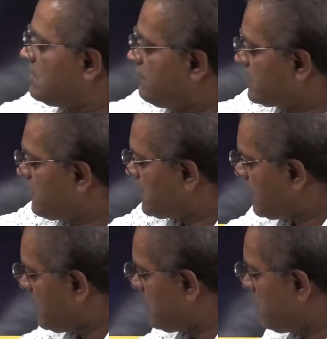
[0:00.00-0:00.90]
Without
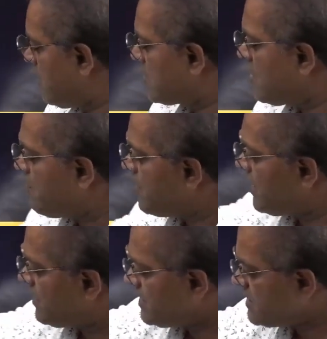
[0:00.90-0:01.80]
any one
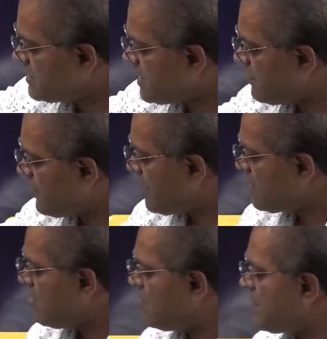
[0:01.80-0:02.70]
component, these three are main
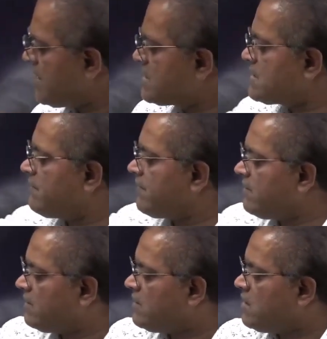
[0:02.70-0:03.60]
components of
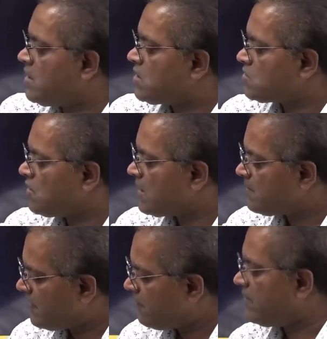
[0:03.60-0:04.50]
your
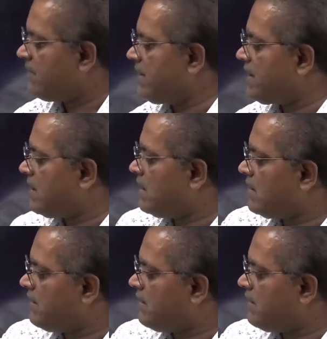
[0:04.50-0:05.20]
solar powered vehicle.